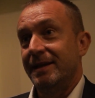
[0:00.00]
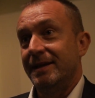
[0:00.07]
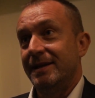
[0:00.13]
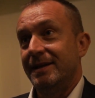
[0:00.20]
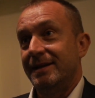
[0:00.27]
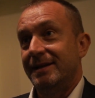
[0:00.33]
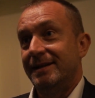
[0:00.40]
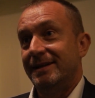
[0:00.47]
right
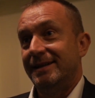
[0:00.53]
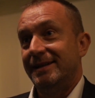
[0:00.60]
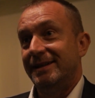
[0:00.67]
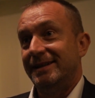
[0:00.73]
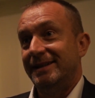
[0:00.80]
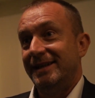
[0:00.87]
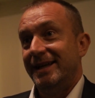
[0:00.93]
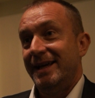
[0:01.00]
now for the
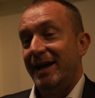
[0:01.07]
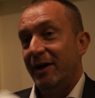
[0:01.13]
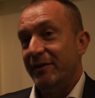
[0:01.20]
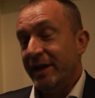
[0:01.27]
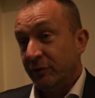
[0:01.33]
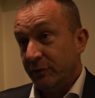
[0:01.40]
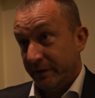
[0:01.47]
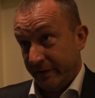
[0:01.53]
partners? Uh,
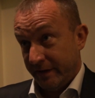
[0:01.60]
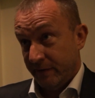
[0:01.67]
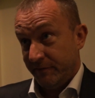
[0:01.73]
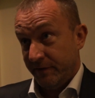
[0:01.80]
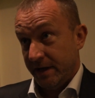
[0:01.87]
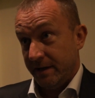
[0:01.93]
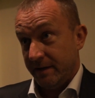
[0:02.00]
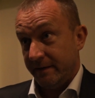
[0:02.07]
the interesting
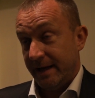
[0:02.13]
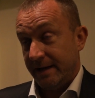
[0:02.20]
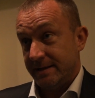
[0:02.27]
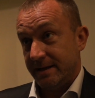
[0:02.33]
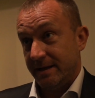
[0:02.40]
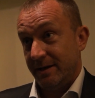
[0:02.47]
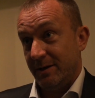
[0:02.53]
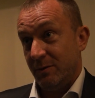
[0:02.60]
thing is
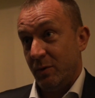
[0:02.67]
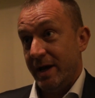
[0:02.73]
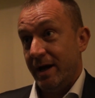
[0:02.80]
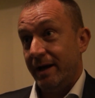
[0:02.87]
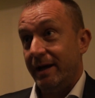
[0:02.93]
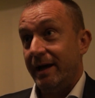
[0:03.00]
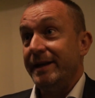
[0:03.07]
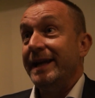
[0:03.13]
that uh, we
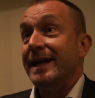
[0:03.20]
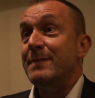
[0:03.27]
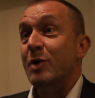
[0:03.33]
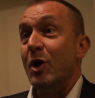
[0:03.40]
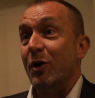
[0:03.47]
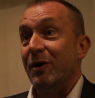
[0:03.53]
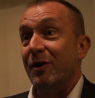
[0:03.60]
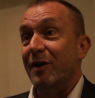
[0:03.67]
are an
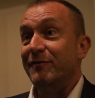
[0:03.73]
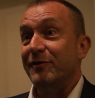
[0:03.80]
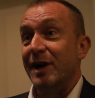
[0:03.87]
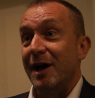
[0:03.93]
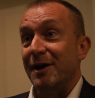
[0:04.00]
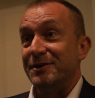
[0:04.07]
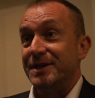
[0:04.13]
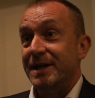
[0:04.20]
enabler of
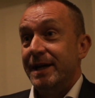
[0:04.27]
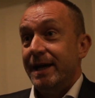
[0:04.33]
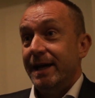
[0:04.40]
cloud.